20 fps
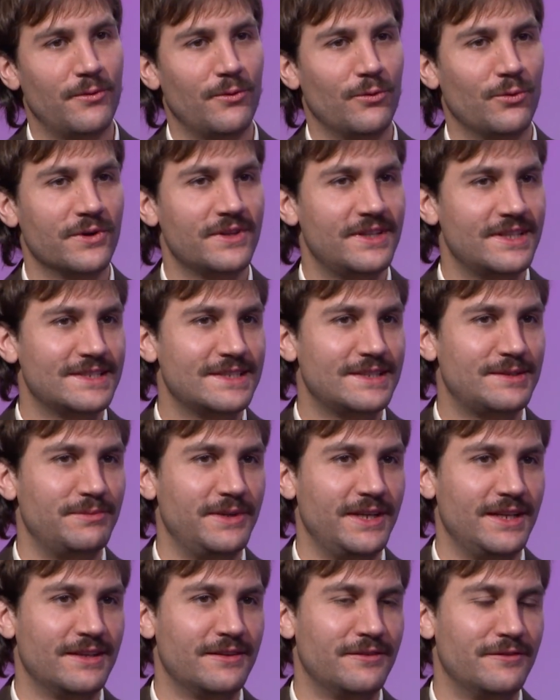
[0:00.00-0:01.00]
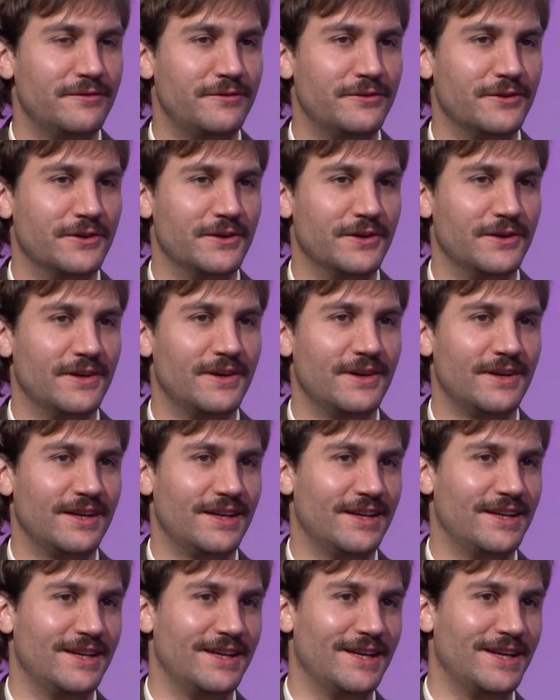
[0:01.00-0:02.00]
What does it mean for
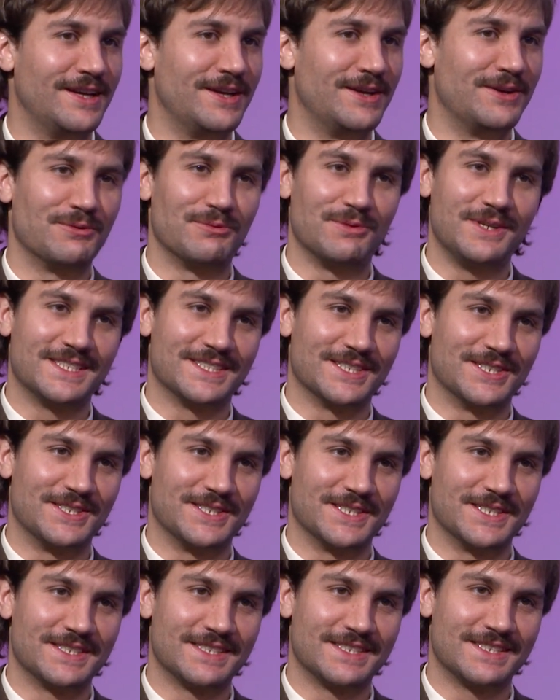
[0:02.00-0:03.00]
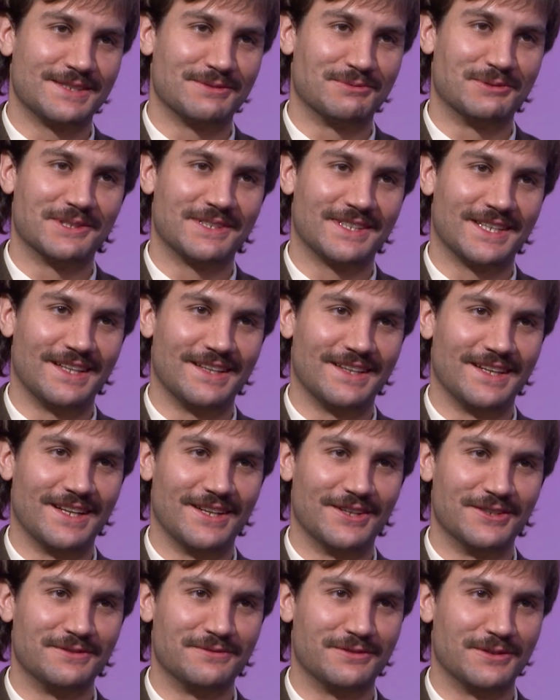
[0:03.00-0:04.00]
researchers? What can they
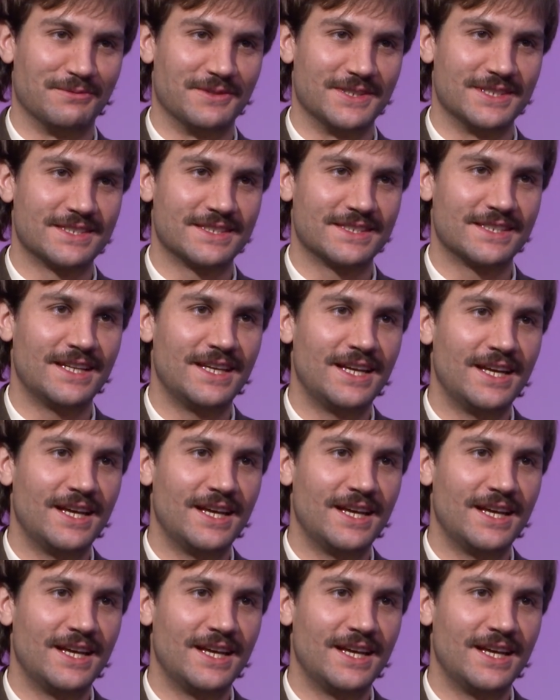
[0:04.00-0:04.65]
learn from this?